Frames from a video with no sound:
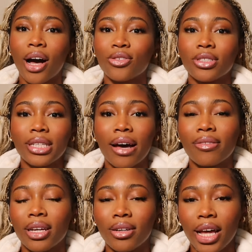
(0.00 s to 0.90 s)
I'll just
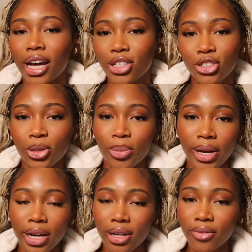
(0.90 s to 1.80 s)
have like an extra
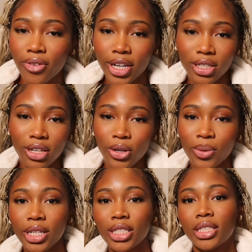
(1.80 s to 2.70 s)
pair of fresh
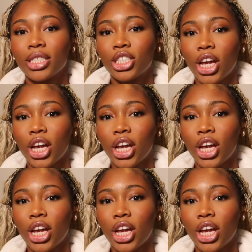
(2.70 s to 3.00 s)
underwear just to